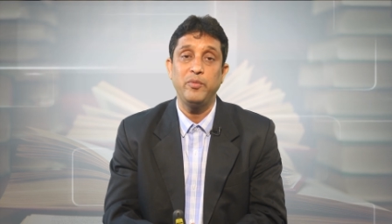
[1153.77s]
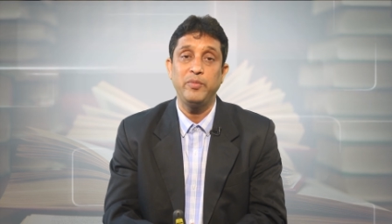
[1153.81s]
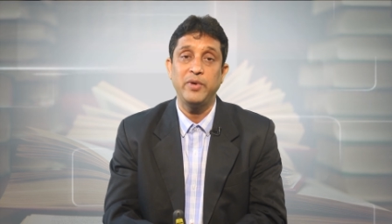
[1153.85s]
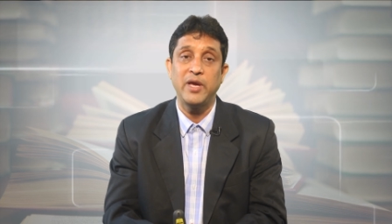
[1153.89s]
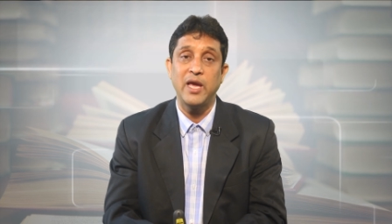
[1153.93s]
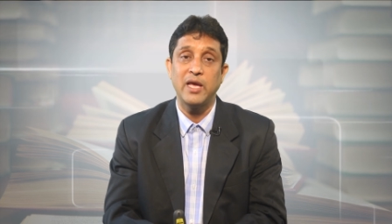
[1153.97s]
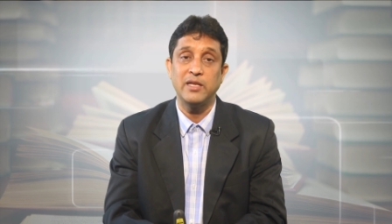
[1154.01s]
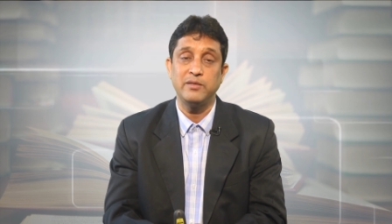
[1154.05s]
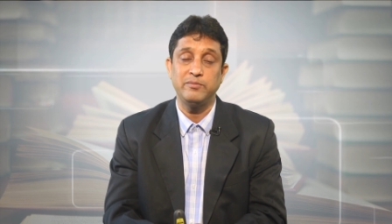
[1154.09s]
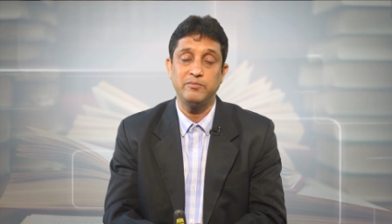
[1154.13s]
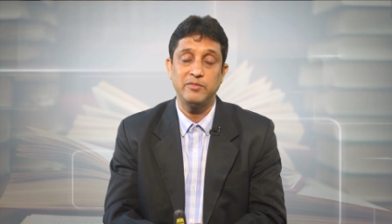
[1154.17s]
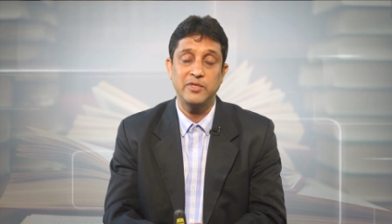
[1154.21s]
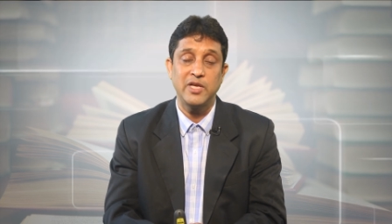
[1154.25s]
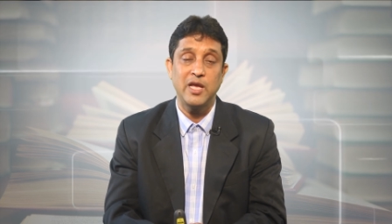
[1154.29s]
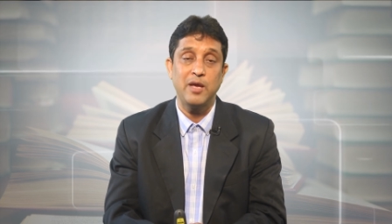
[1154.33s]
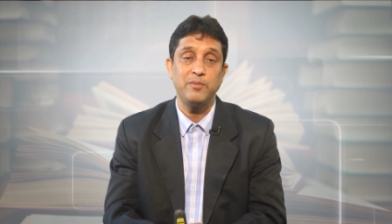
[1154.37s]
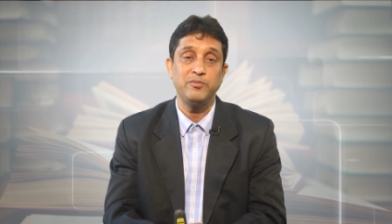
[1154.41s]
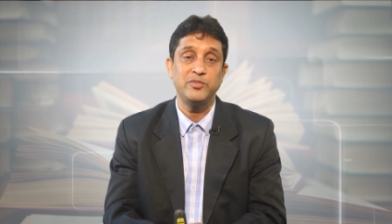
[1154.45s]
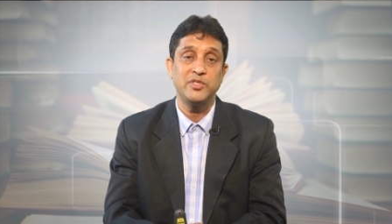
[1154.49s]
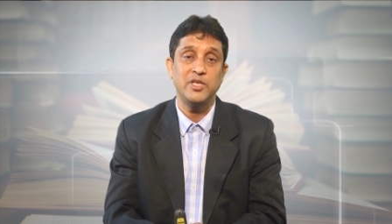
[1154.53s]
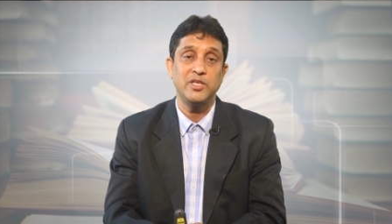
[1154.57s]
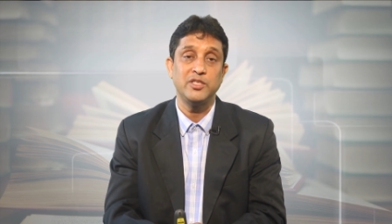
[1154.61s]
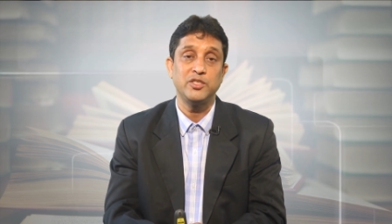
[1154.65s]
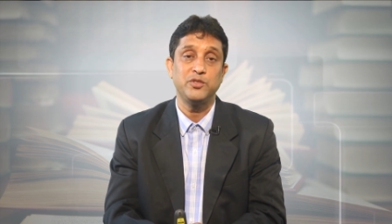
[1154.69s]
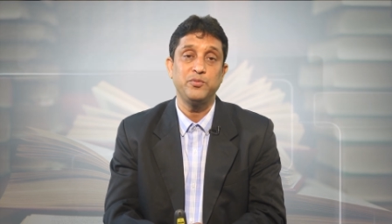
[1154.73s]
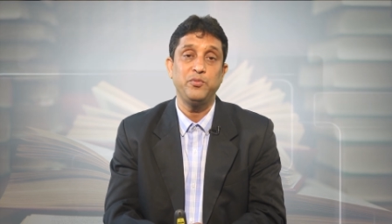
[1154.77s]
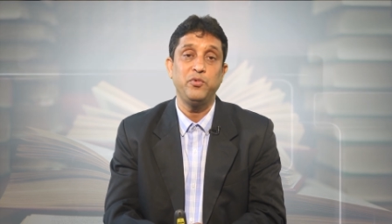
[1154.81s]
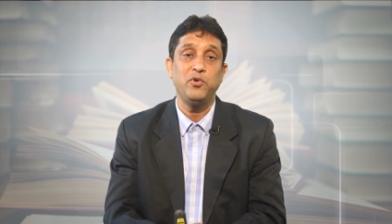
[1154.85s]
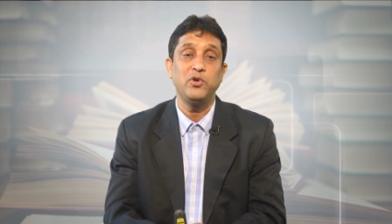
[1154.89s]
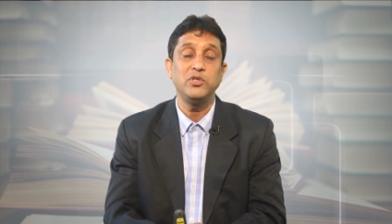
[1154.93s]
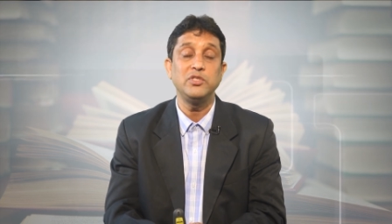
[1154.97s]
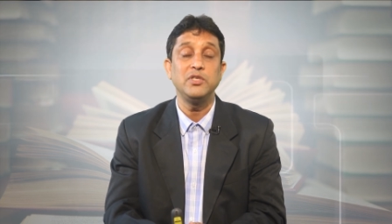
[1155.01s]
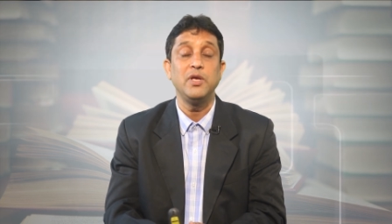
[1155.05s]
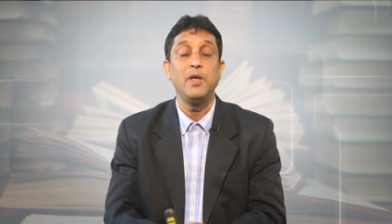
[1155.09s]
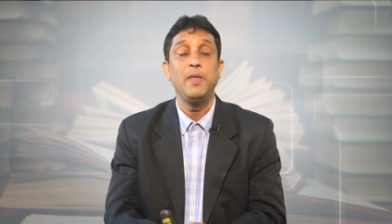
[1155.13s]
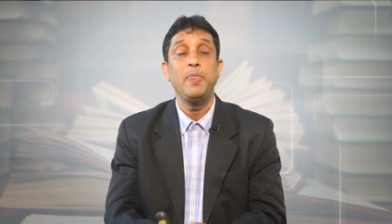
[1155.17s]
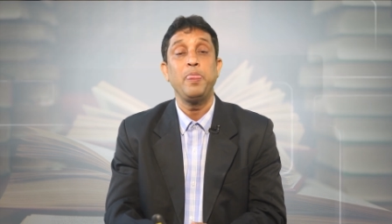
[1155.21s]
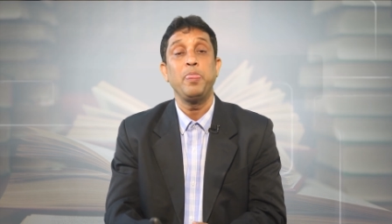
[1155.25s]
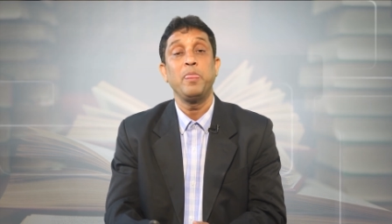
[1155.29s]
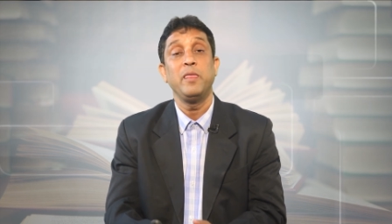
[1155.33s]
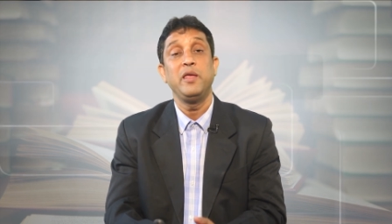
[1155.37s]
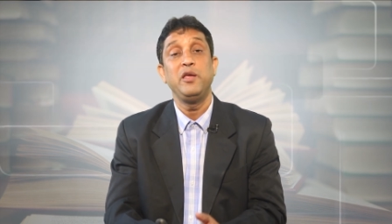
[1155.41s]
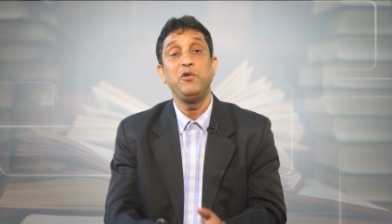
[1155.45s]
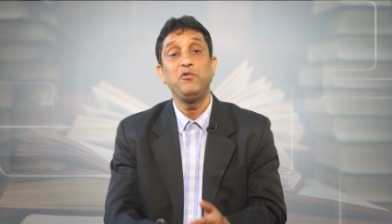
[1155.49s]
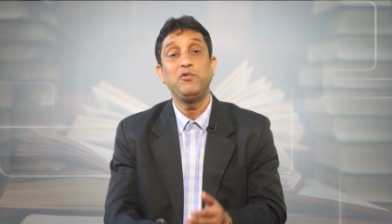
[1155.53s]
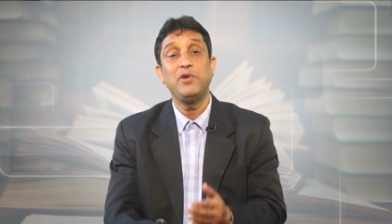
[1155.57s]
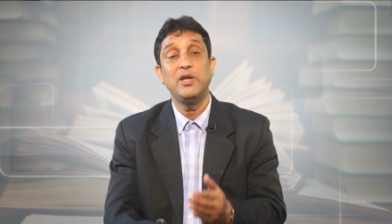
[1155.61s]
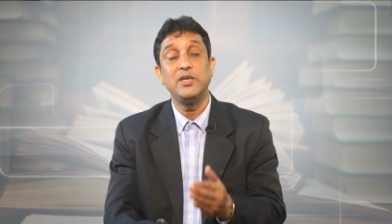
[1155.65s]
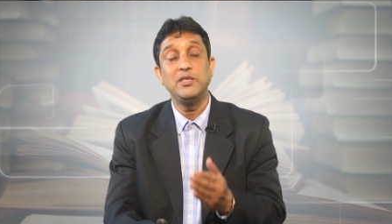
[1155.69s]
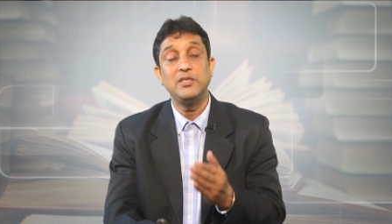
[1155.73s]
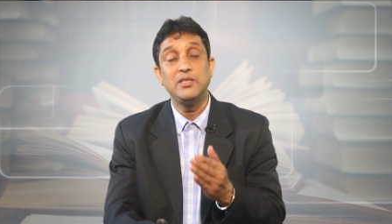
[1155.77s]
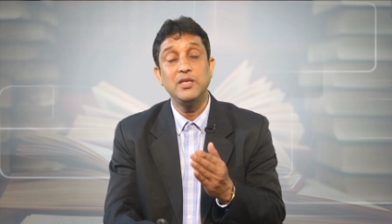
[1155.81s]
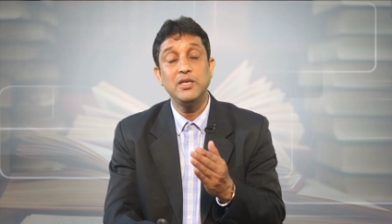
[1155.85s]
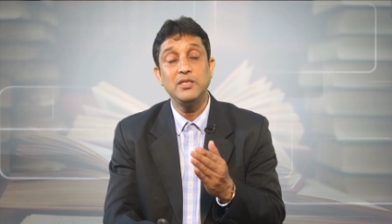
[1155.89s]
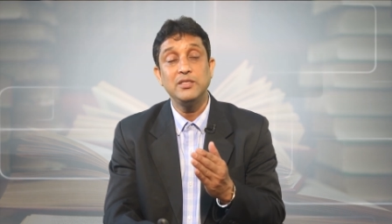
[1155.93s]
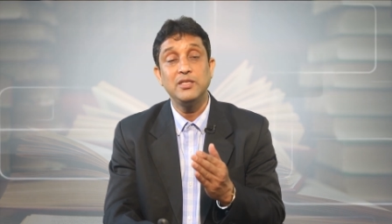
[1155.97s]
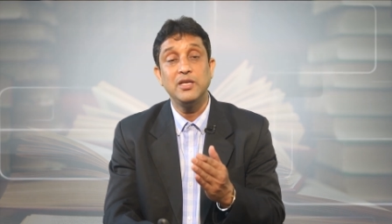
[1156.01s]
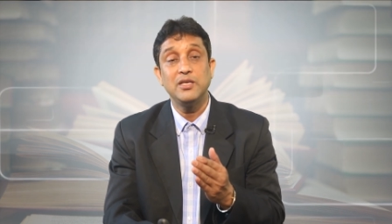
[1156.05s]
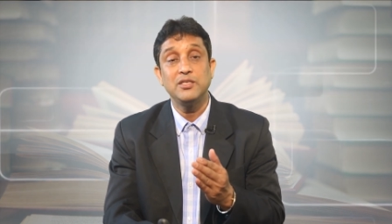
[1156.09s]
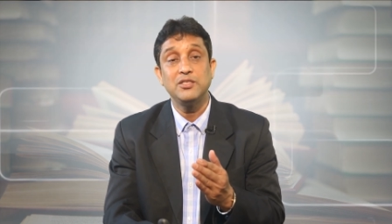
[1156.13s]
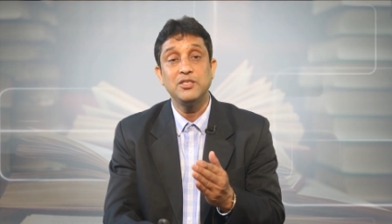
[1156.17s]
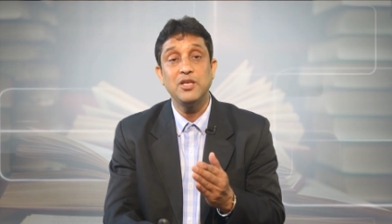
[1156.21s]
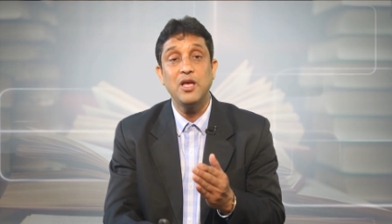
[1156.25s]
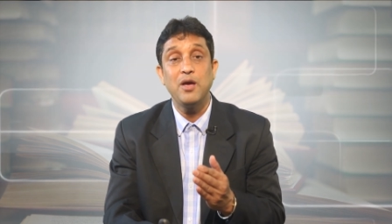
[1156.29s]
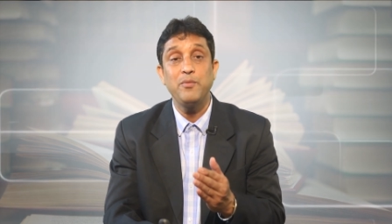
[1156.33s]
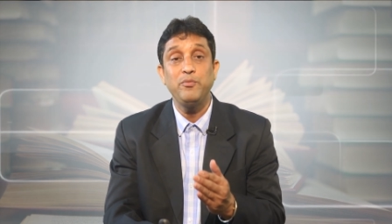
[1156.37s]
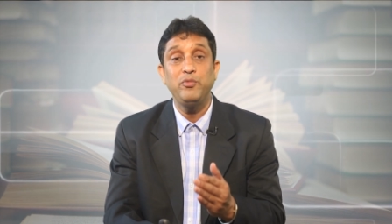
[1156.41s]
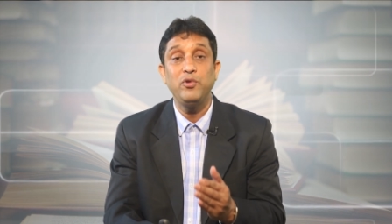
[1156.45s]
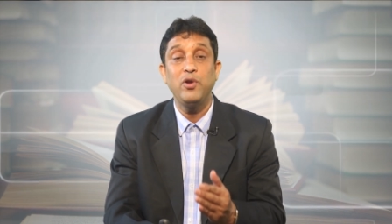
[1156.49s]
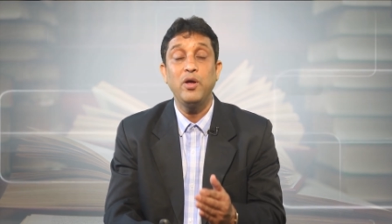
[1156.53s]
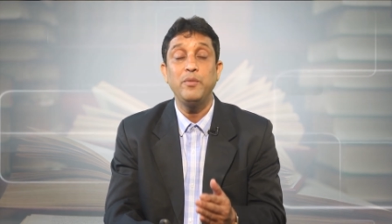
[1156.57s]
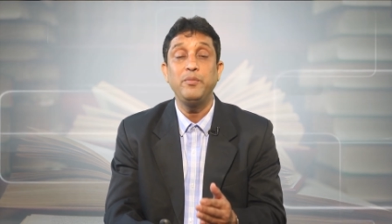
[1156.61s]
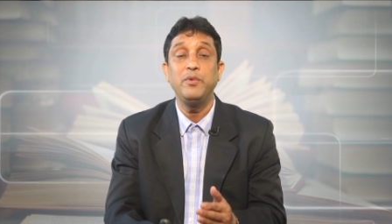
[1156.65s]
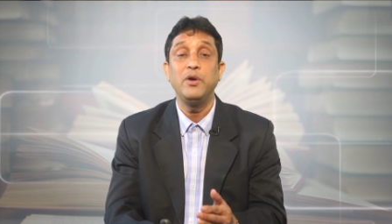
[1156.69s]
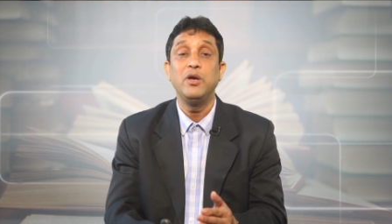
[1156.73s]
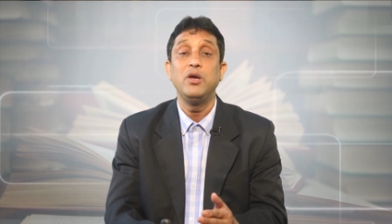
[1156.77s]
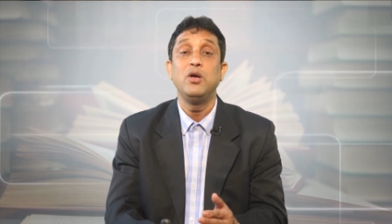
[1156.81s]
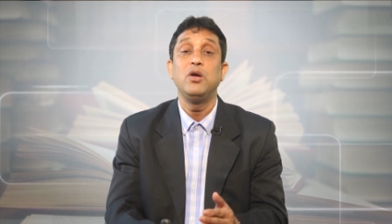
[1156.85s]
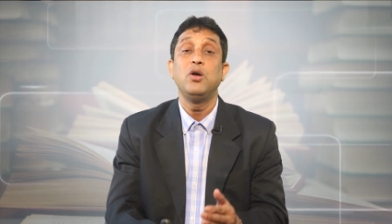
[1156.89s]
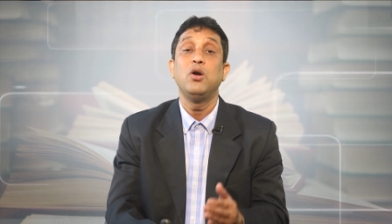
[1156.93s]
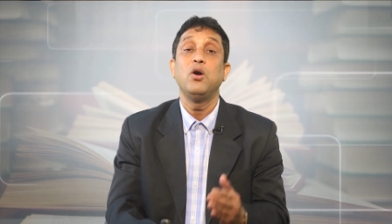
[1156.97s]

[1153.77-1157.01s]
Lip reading: of games and sports, you can take the example of